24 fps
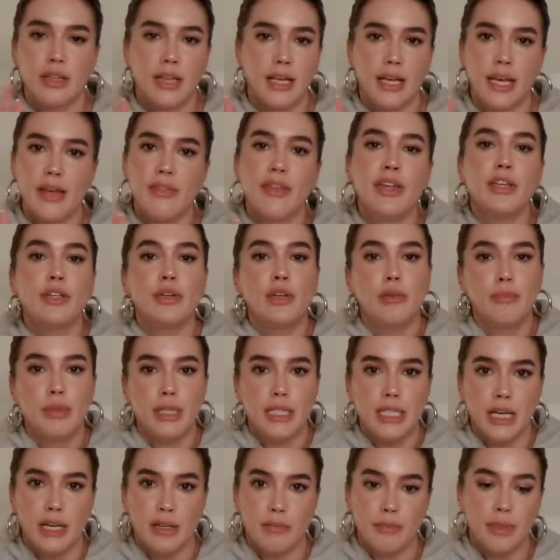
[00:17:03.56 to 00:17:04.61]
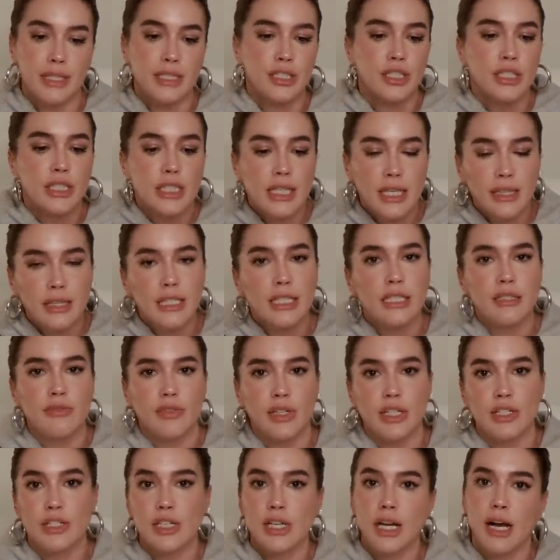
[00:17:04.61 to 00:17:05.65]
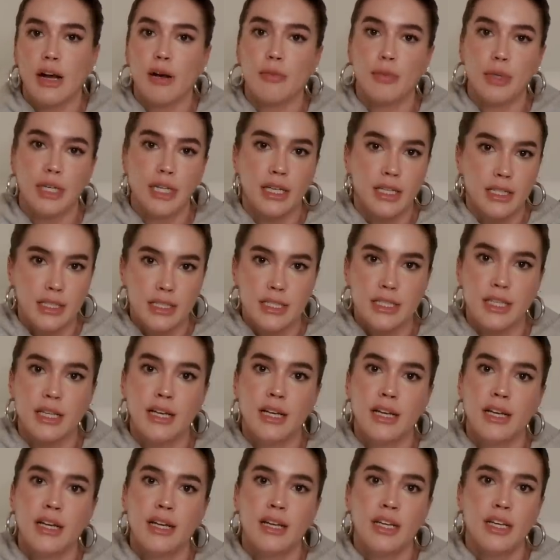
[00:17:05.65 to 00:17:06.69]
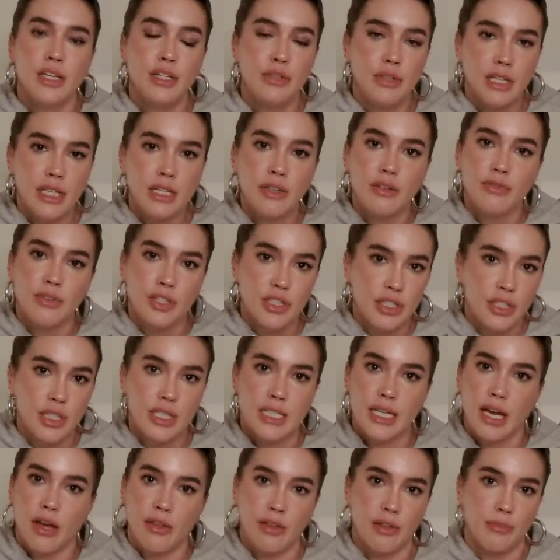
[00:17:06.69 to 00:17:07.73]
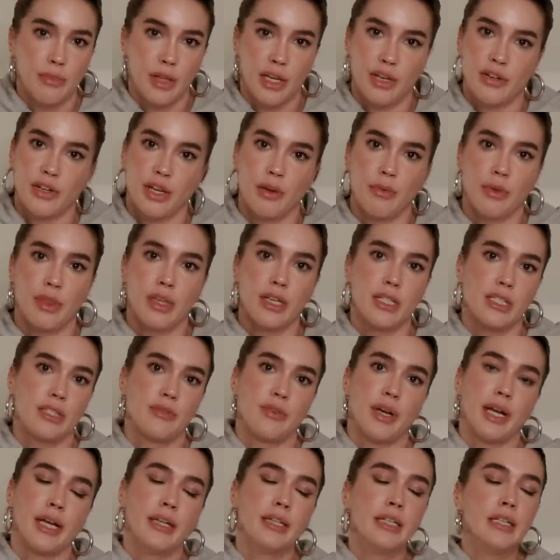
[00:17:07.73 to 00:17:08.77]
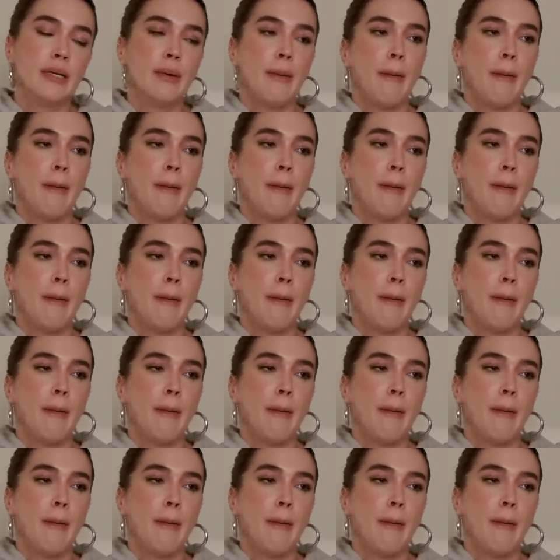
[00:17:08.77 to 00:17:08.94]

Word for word: and then you can be done, but just at least finish it out because you need to officially tell them that you're done with this, right?